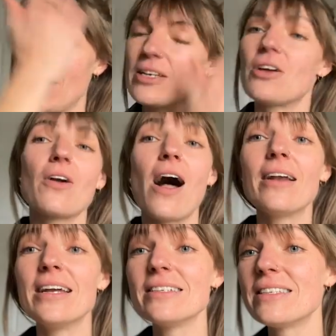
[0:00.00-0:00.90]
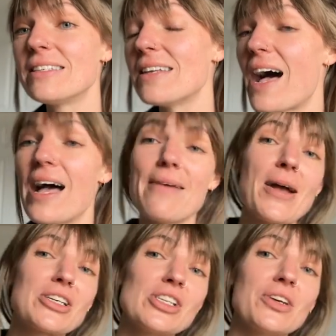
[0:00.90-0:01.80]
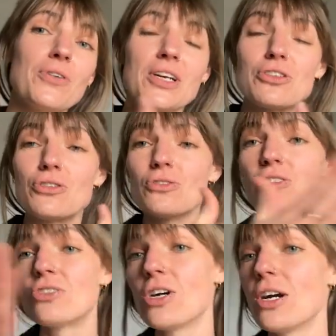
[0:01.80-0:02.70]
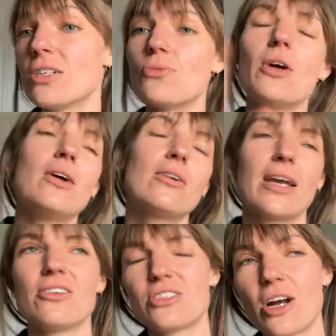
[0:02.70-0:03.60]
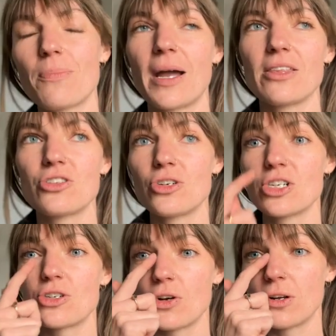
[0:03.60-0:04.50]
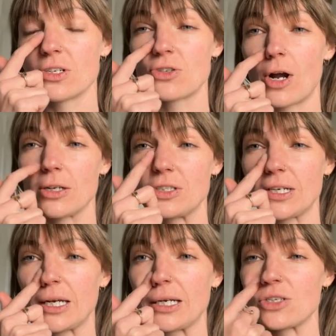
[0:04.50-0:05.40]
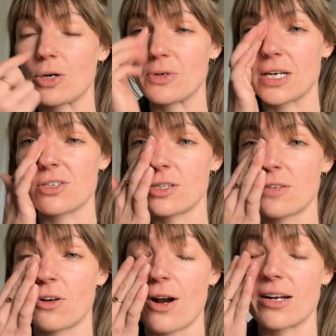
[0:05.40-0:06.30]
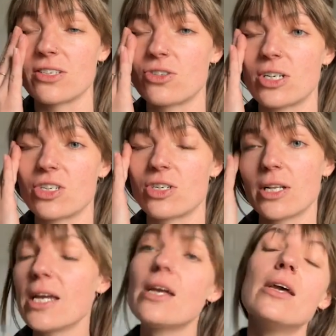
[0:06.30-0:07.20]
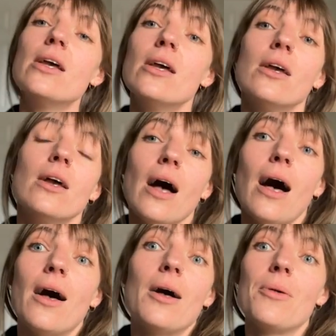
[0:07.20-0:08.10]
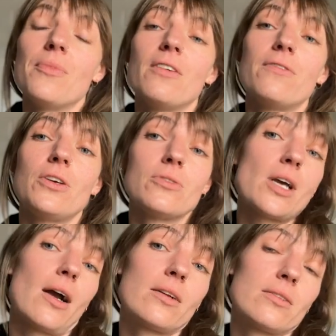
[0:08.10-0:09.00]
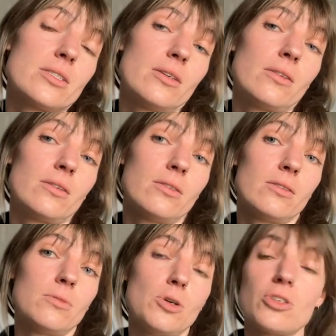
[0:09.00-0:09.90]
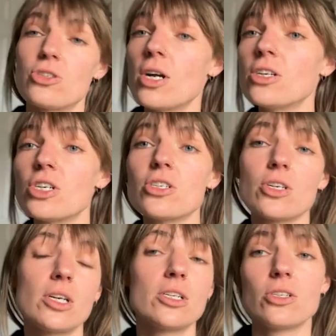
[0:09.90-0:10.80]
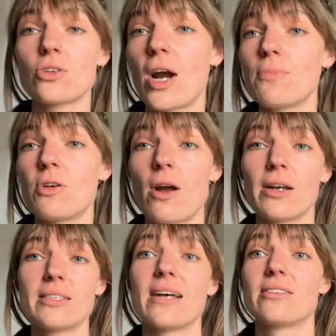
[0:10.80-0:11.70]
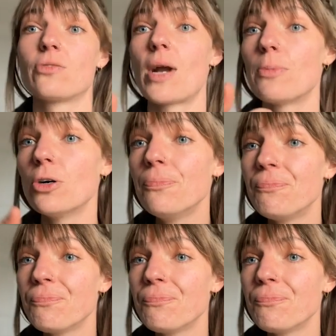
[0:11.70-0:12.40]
Uranus, I'm actually going to start, I'll start by the traditional astrology interpretations of Uranus traditionally. If you talk to most astrologers, you're going to describe Uranus as the rebel.